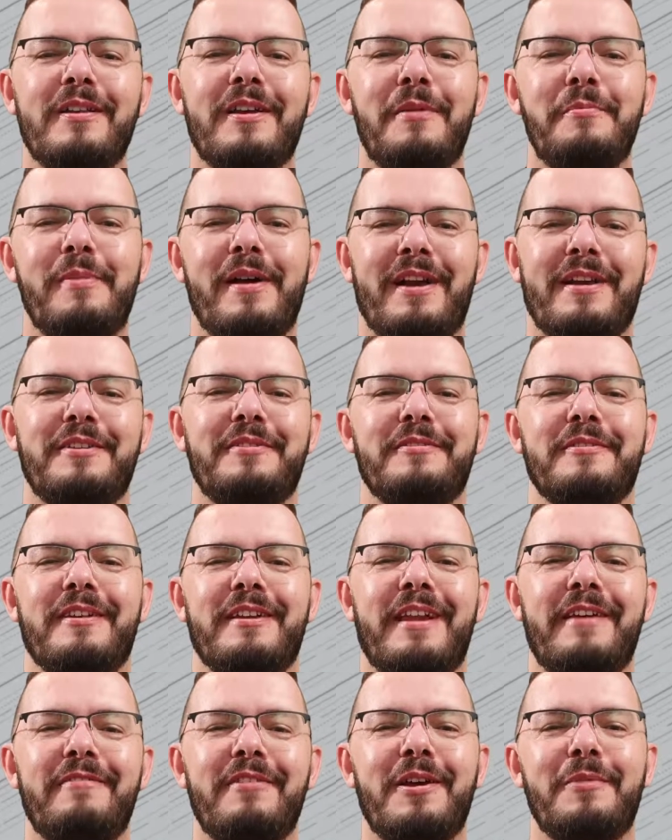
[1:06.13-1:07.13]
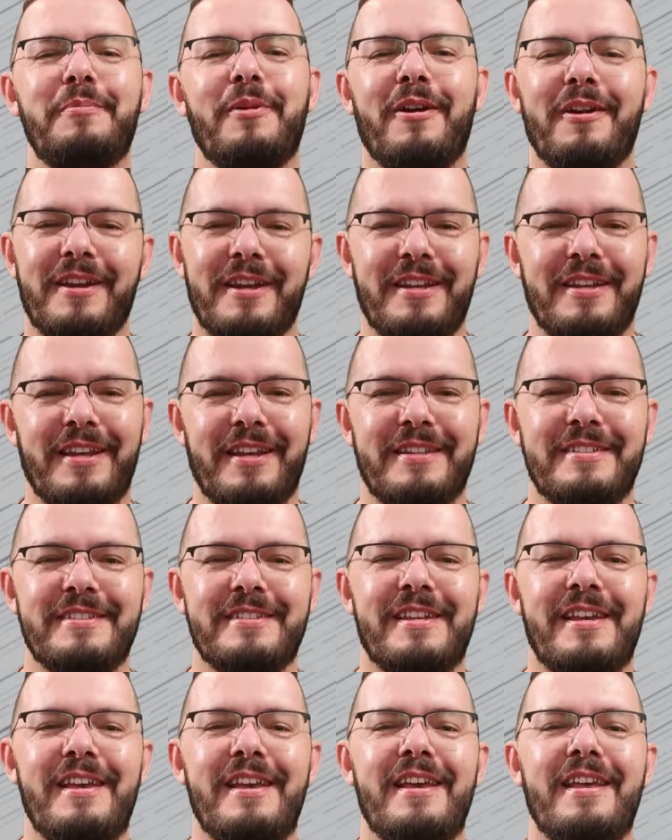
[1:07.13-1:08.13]
back to Level Up Architects,
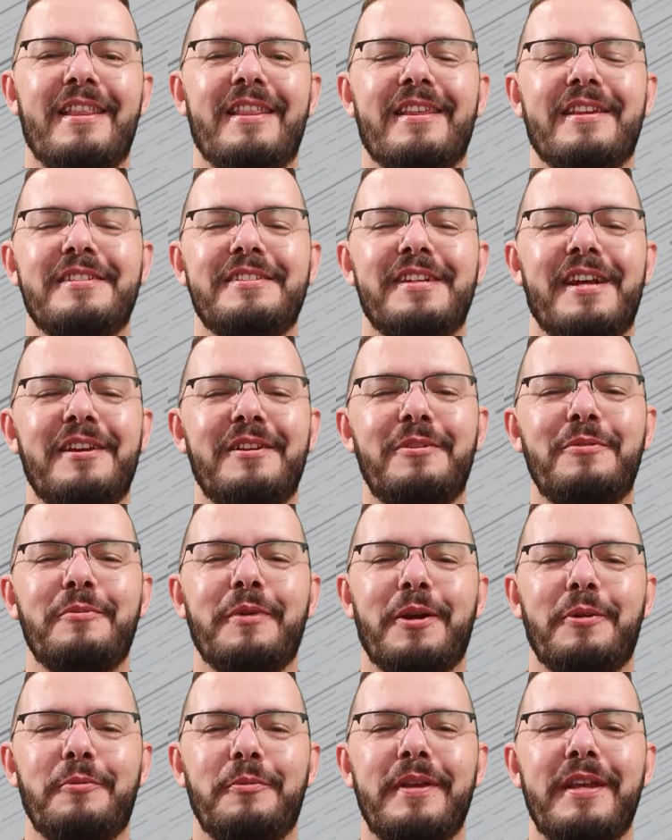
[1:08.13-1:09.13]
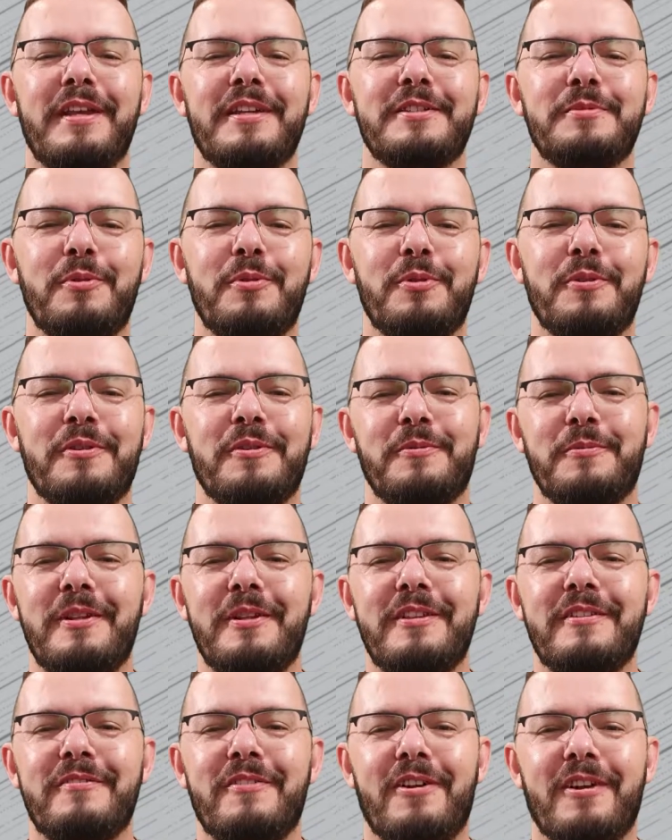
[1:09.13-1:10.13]
the channel where we explore the
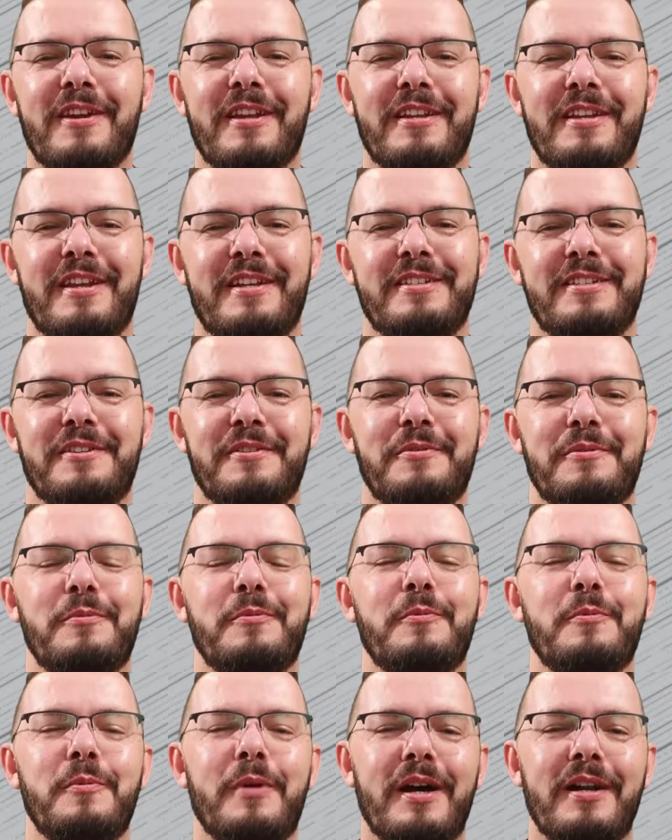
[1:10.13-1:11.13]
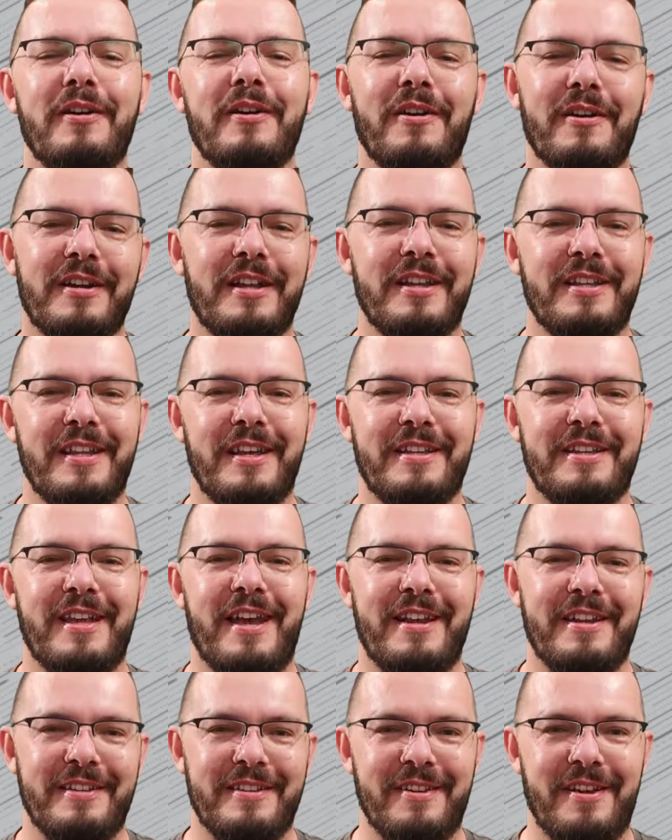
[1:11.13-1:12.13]
world of architecture one architect at
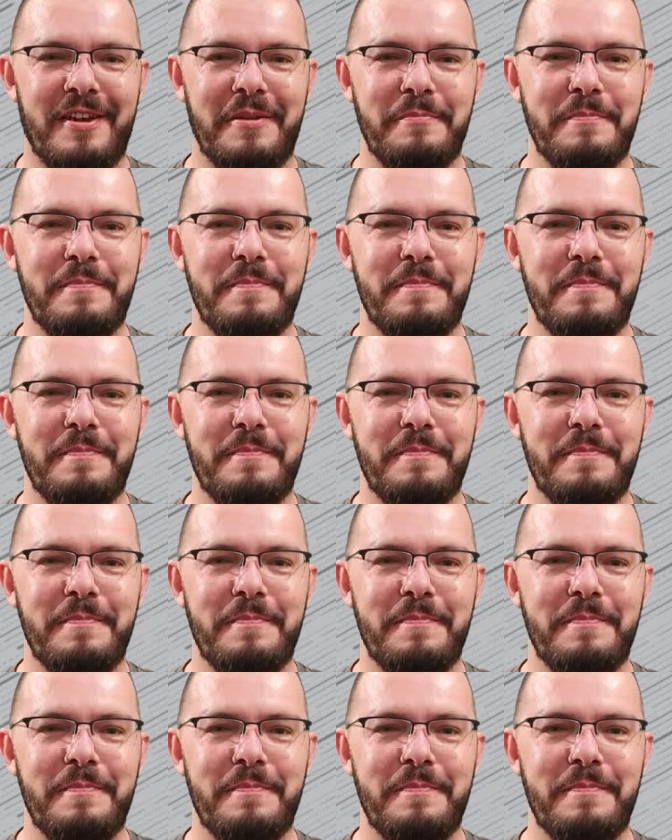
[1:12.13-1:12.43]
a time.